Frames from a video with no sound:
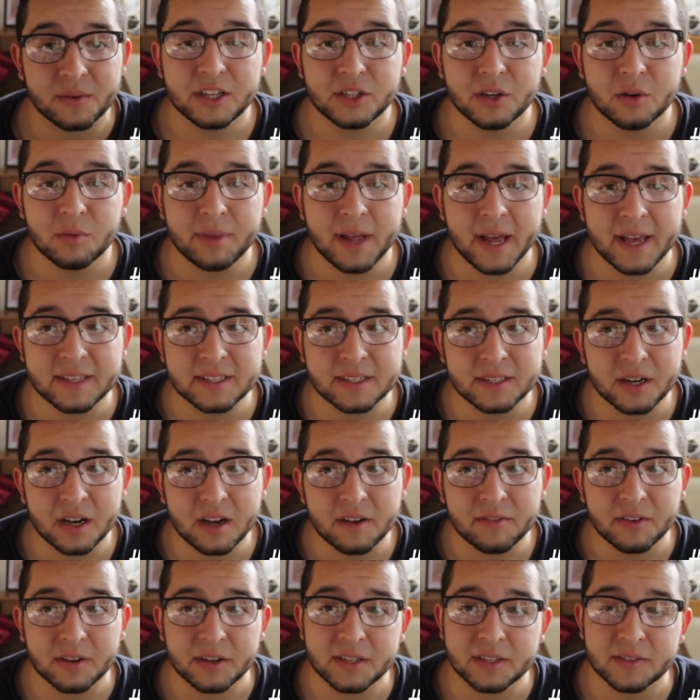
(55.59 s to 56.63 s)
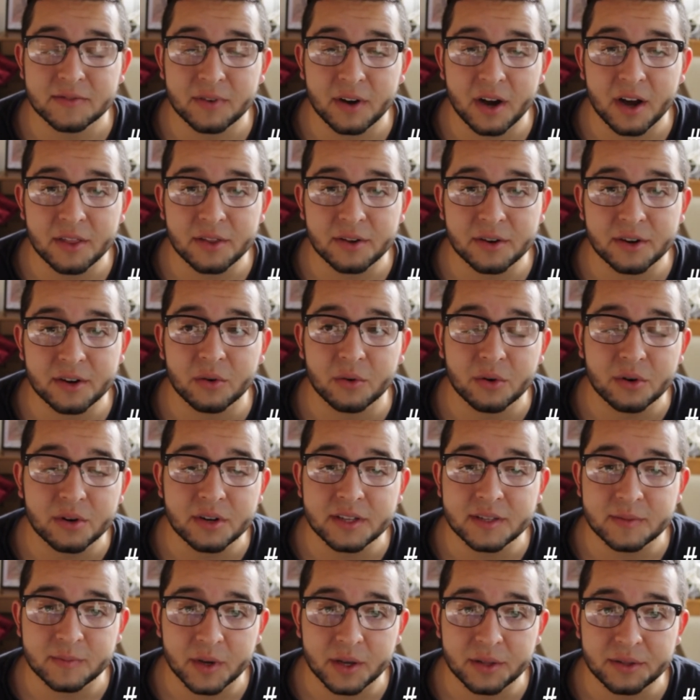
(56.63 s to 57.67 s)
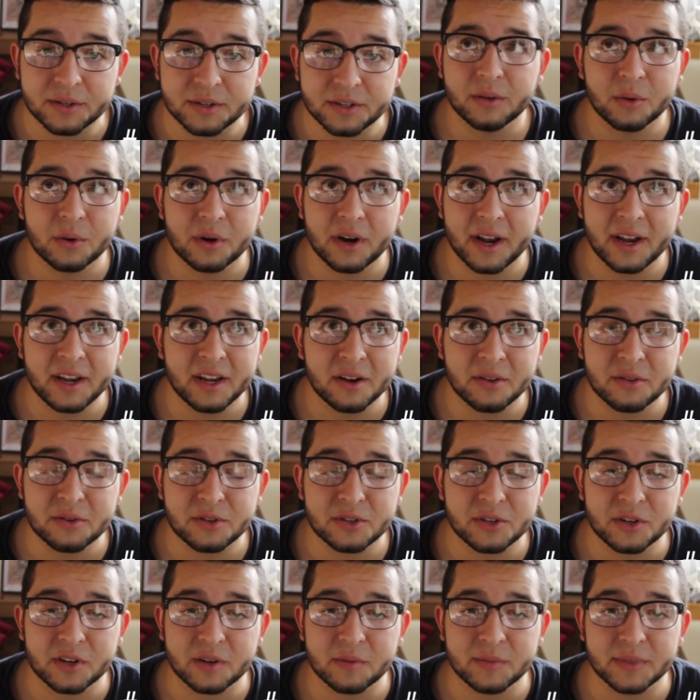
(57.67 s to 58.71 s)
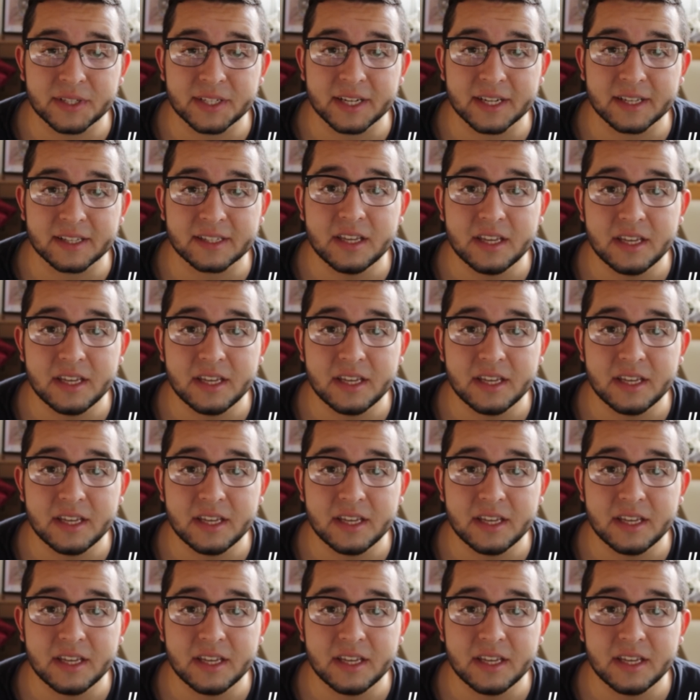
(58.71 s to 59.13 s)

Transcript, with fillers: Don't pass it off on his father or his mother or any other circumstance.